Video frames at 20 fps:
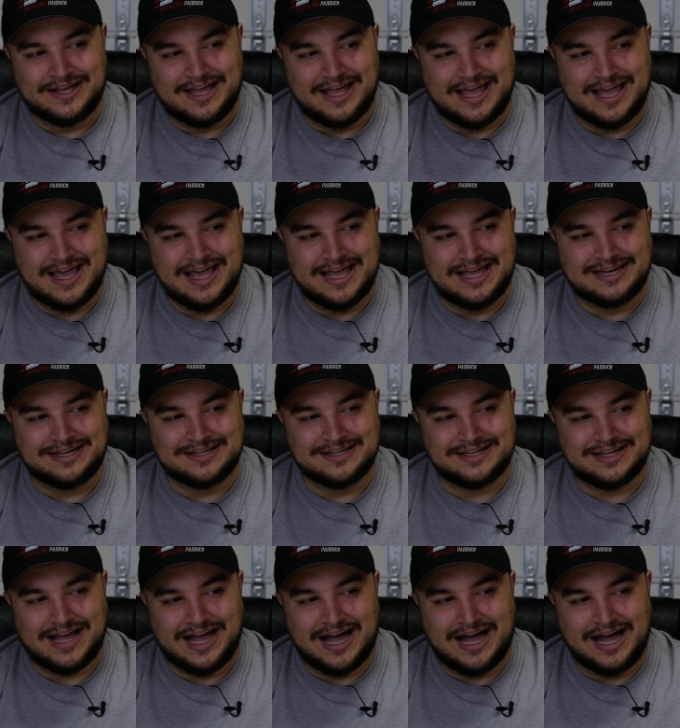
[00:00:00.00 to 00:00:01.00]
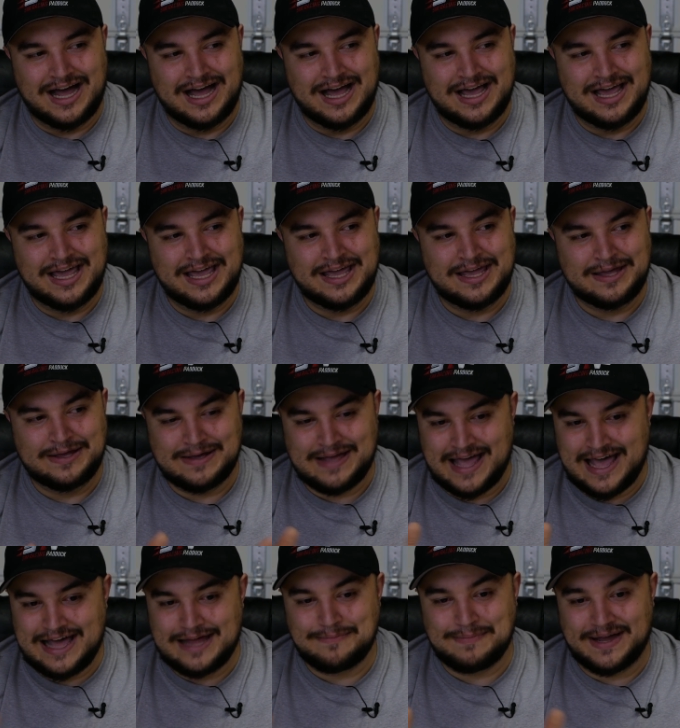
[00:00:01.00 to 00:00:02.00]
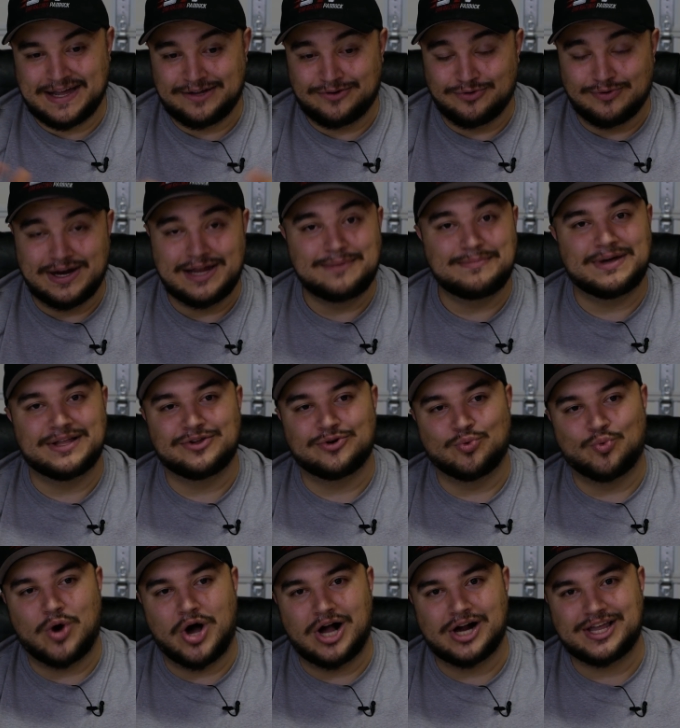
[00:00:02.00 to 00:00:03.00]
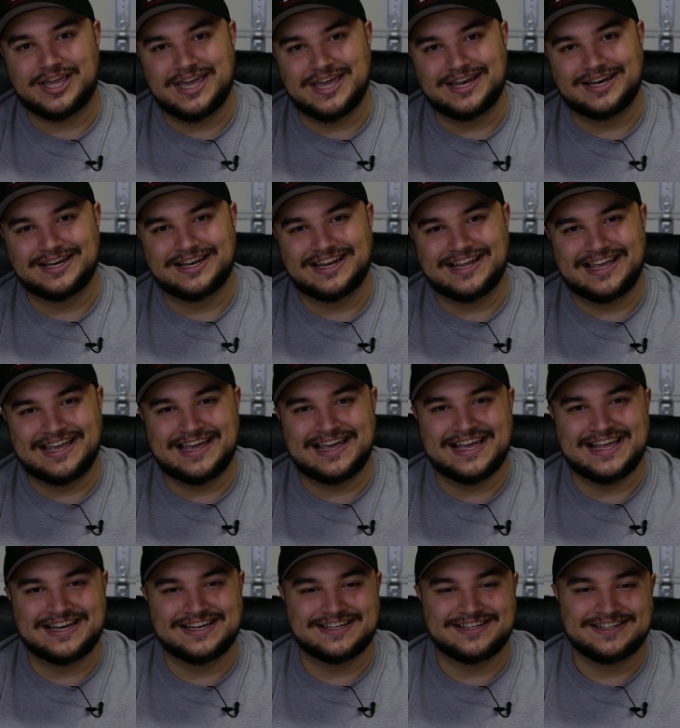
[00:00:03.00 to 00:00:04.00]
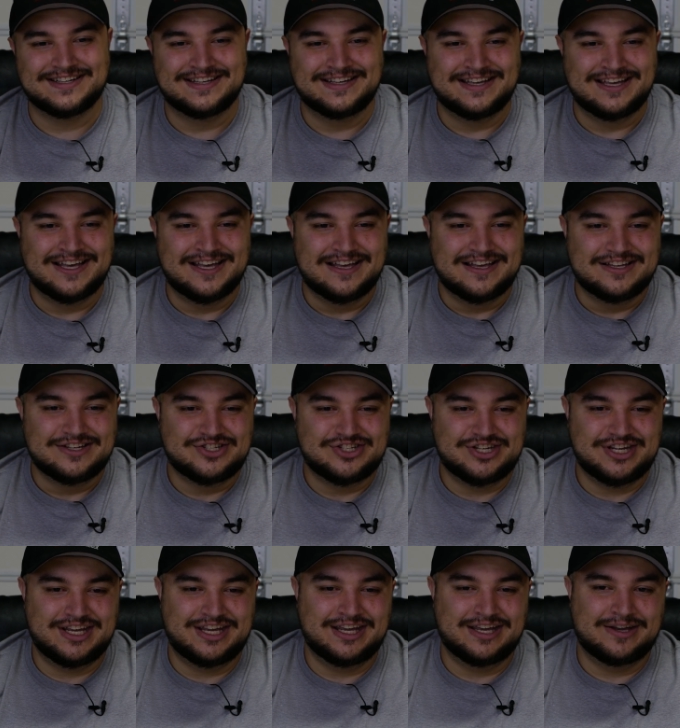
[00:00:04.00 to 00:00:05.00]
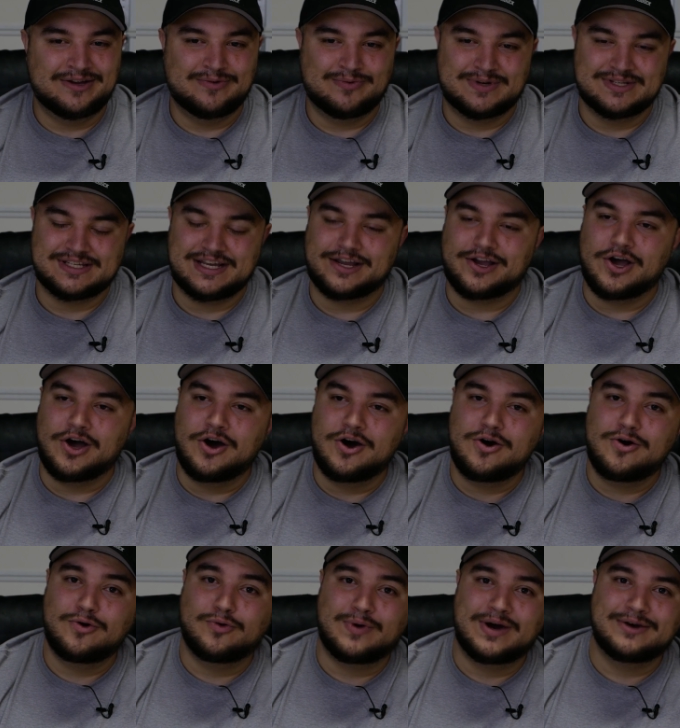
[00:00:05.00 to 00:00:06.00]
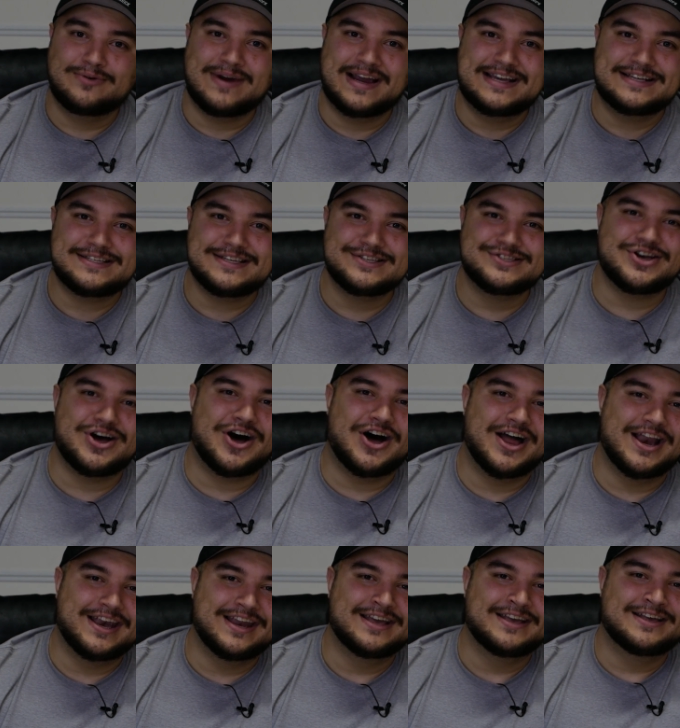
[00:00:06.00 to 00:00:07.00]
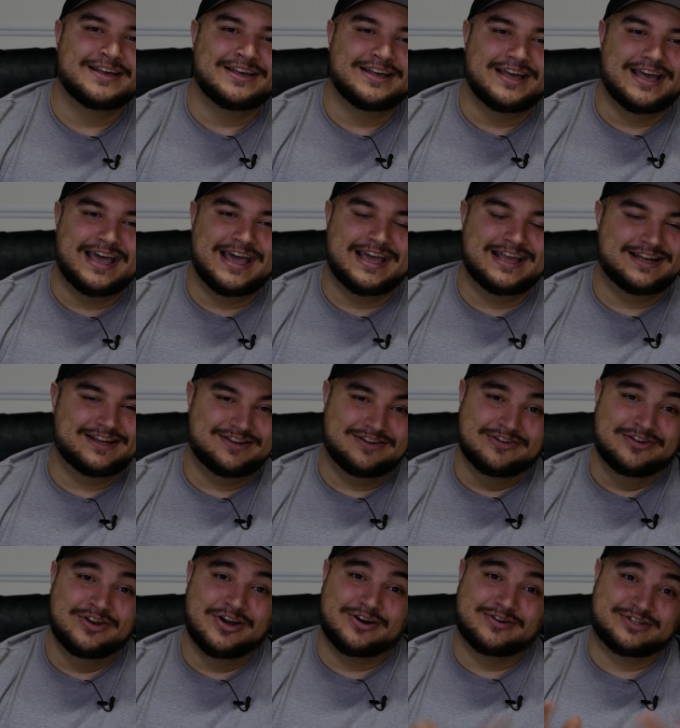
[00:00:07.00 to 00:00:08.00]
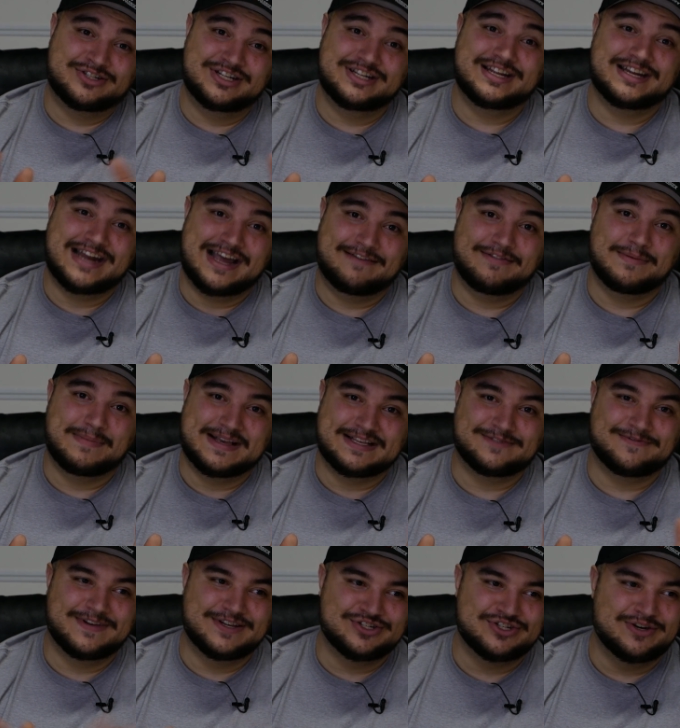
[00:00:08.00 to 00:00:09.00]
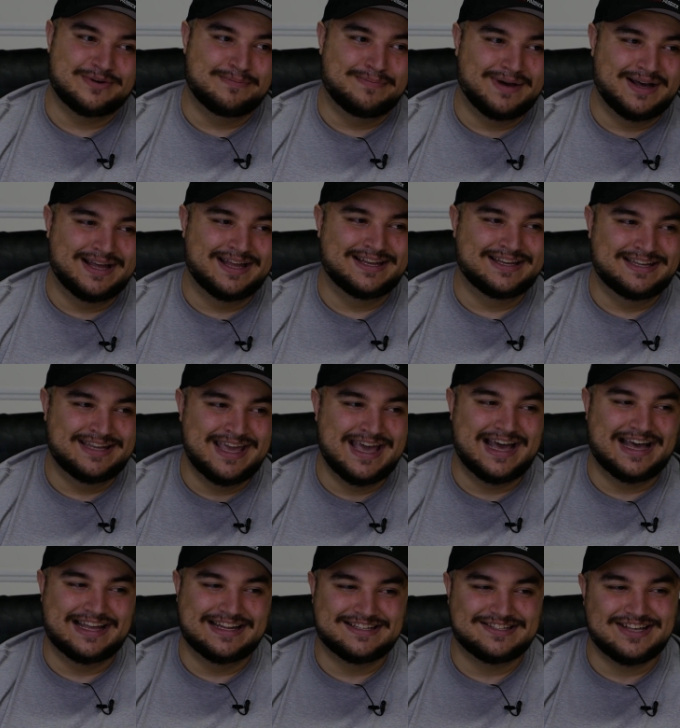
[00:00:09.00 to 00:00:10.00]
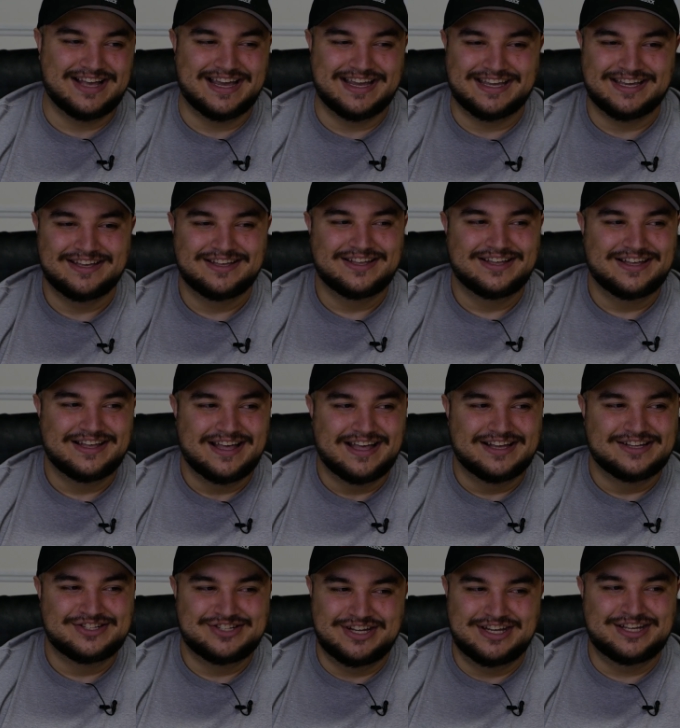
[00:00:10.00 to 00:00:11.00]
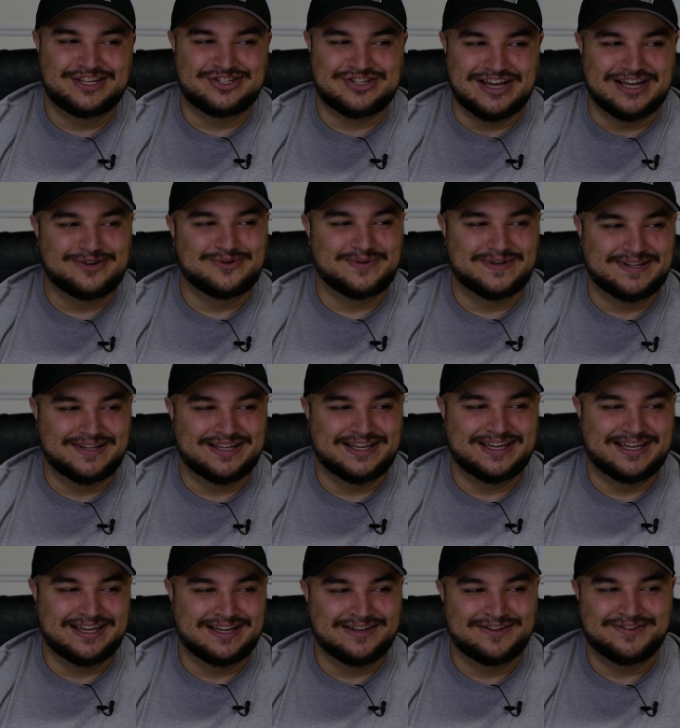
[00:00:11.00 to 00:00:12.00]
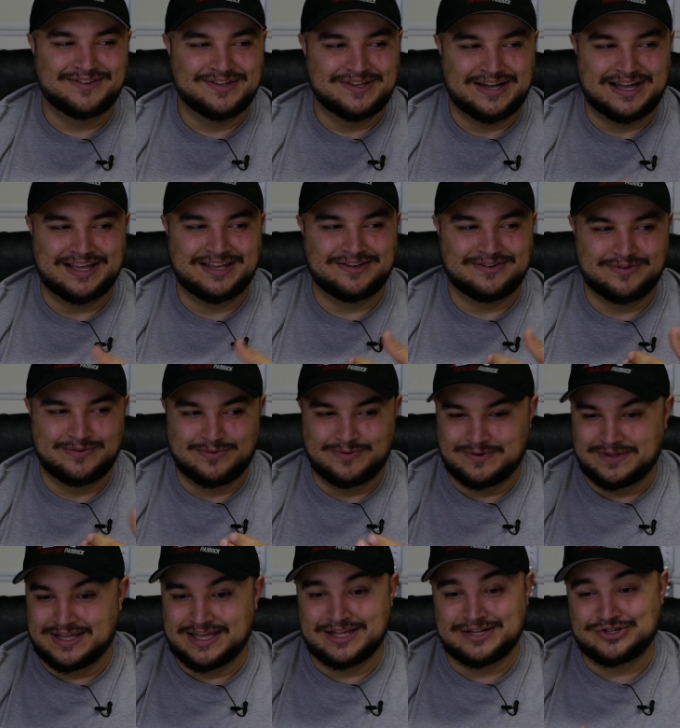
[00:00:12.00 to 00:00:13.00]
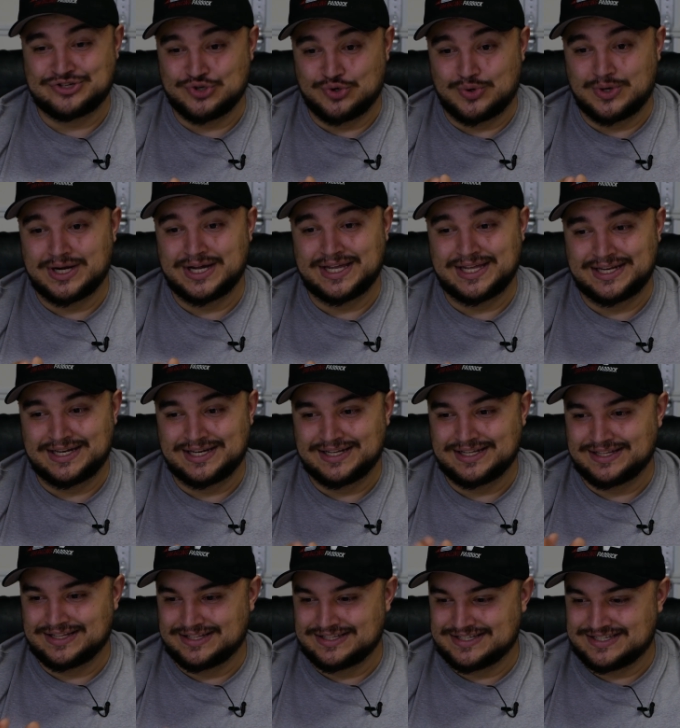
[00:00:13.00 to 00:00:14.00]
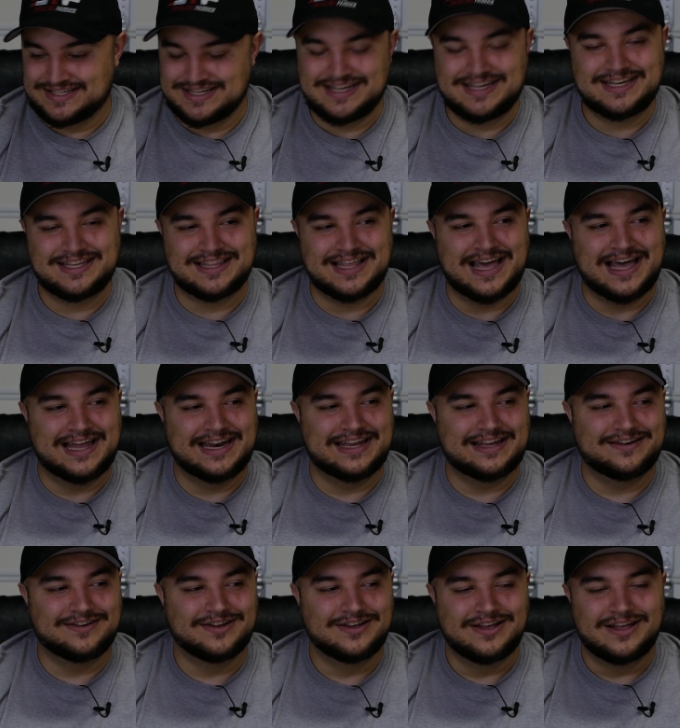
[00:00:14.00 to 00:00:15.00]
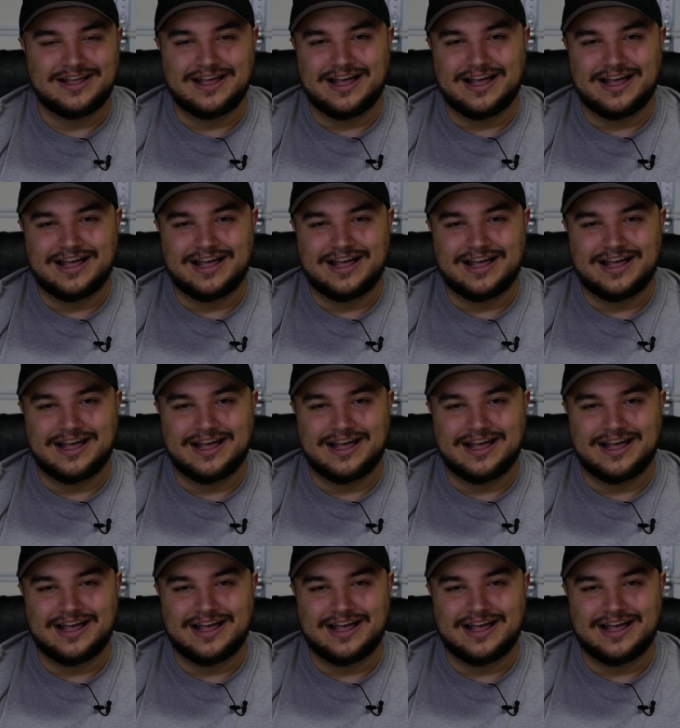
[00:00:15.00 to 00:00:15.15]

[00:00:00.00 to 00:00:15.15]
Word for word: and I had my grandmother walk in, and she was like, "Oh, what race is on?" And no, she didn't have the best vision, but yeah, it's like she genuinely like enjoyed seeing that. And